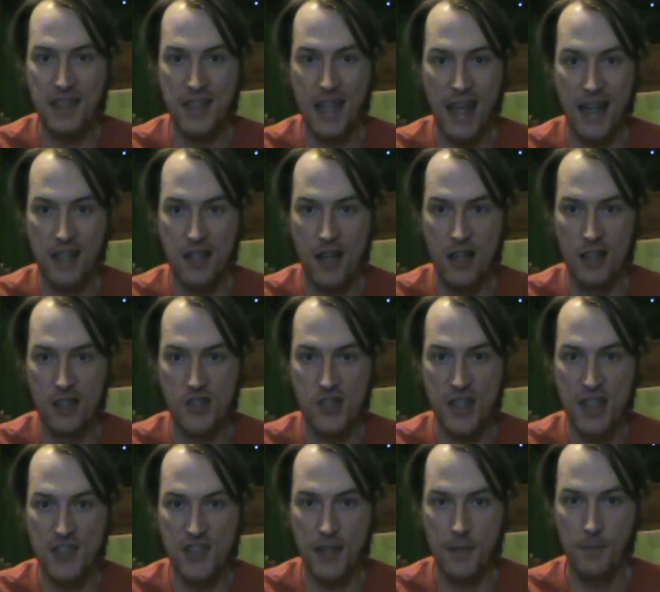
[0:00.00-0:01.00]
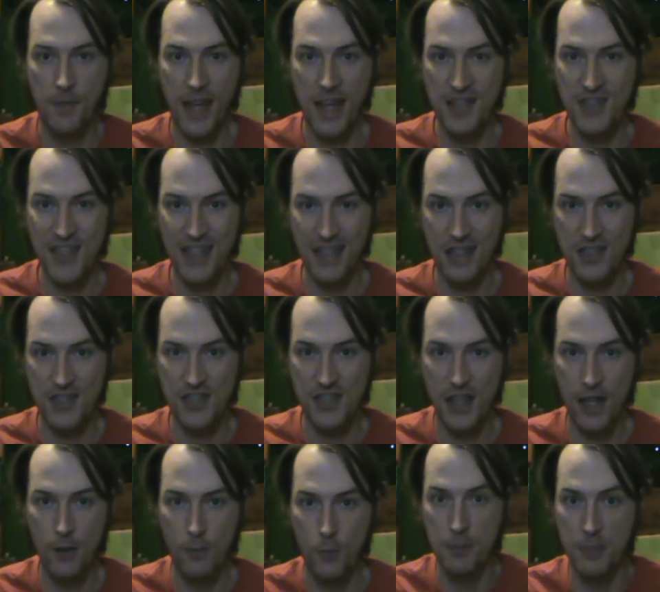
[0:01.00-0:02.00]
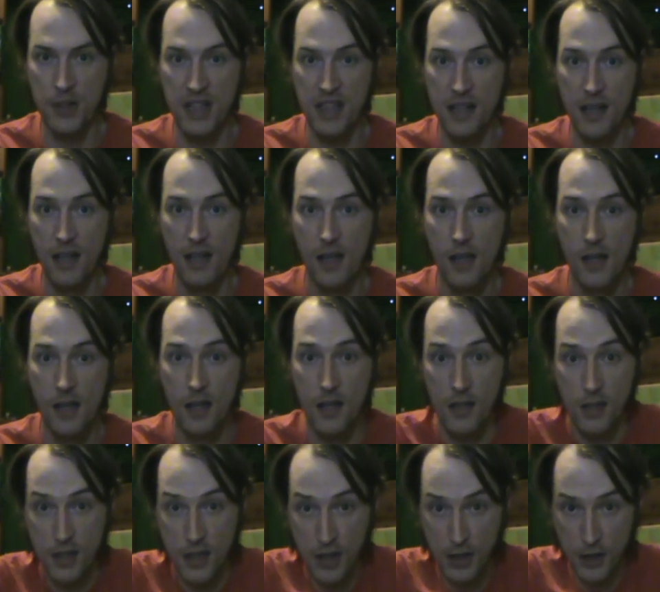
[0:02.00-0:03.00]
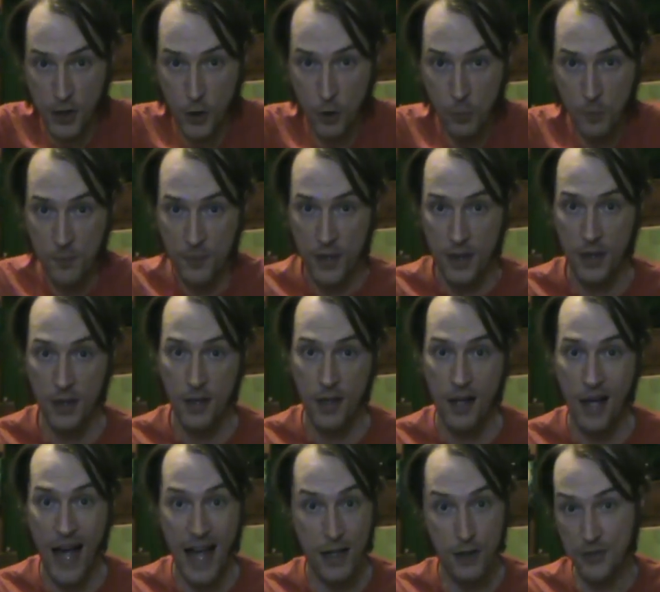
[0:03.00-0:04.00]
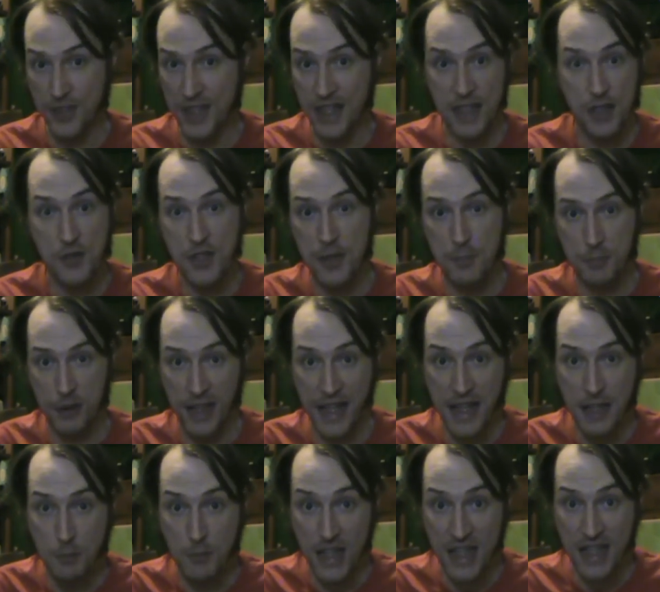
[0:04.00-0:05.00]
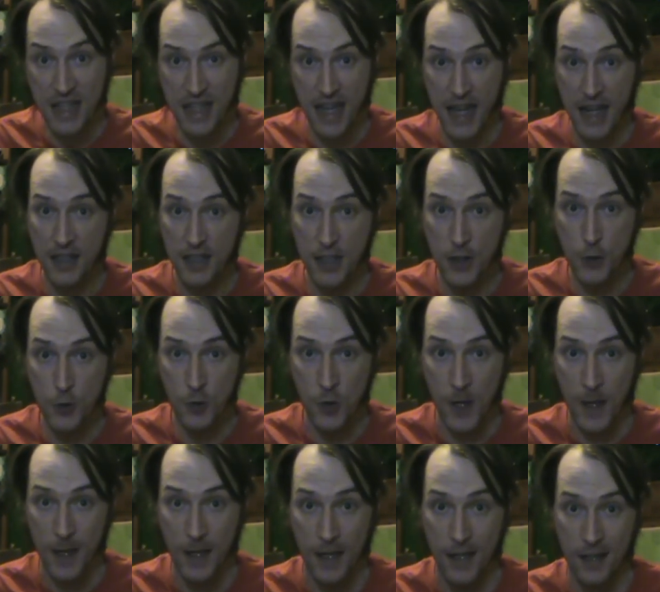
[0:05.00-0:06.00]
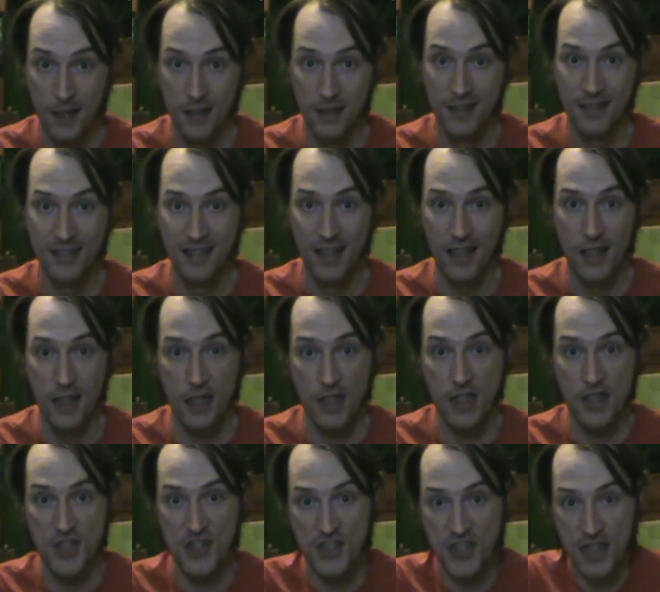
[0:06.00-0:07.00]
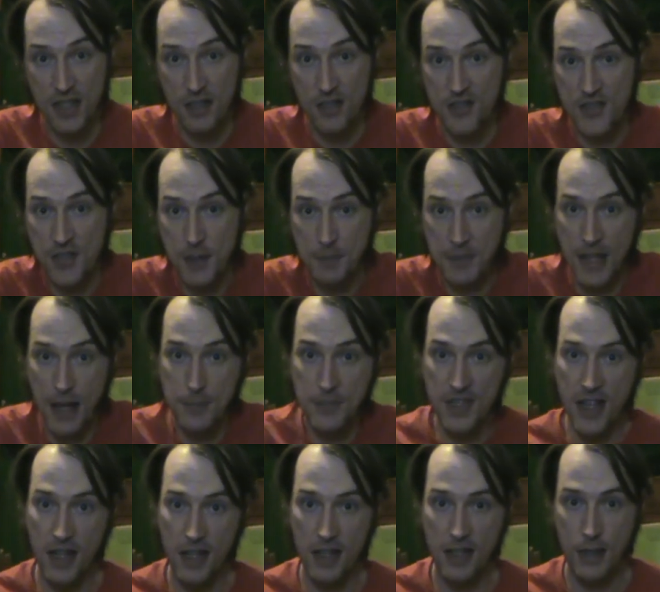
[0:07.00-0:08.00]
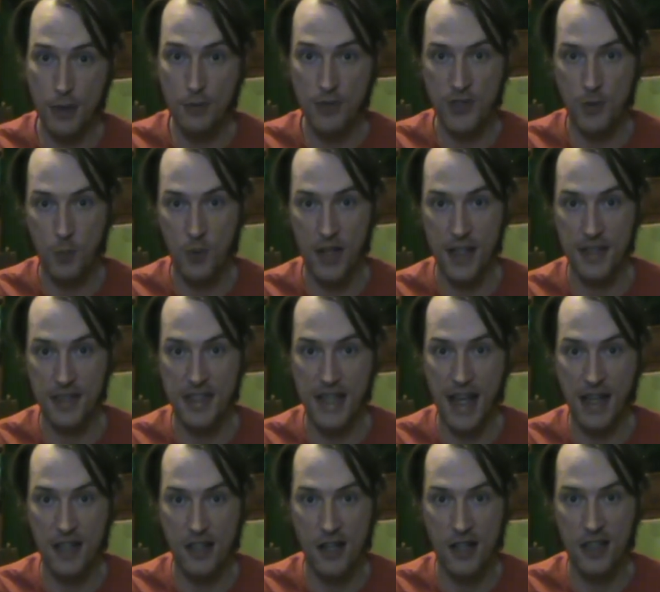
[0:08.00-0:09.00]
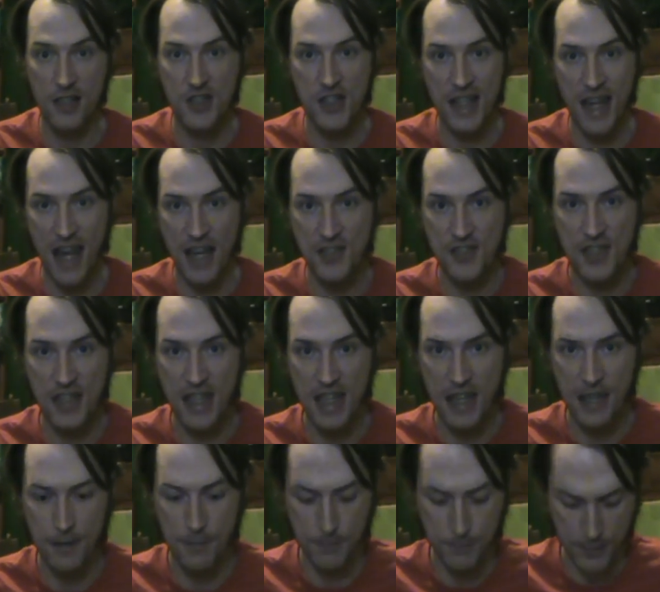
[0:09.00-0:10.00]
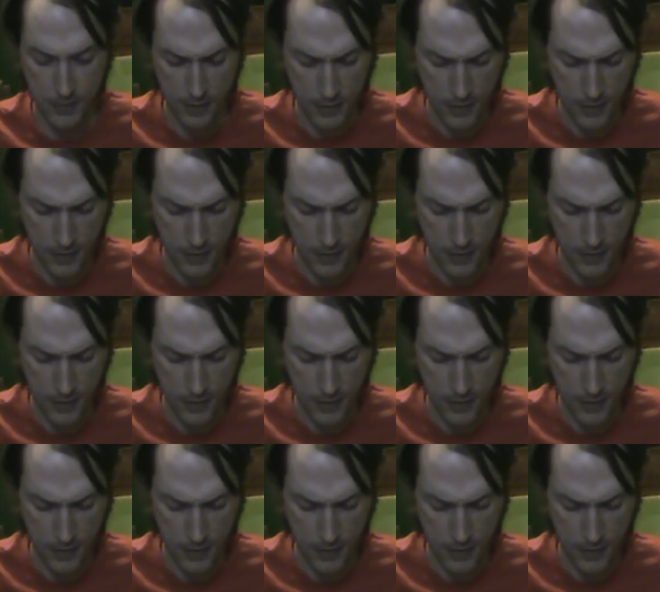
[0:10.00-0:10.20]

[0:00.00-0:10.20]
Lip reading: technology is advancing itself, but you know, I don't think you can blame me, can you? You just sometimes got to use what technology has to give.